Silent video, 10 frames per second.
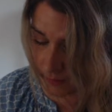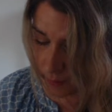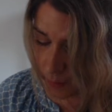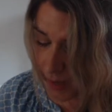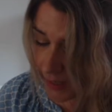
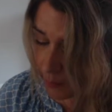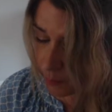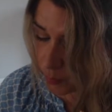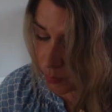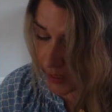The blanket
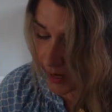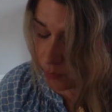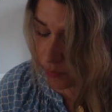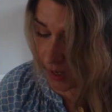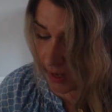bore
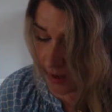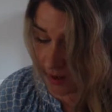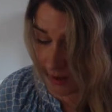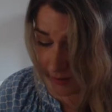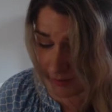down on her,
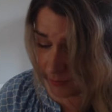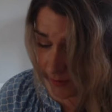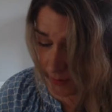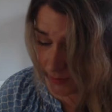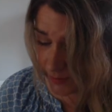and she
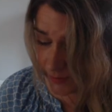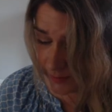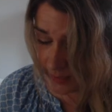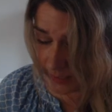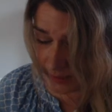felt
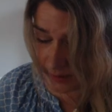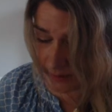dizzy.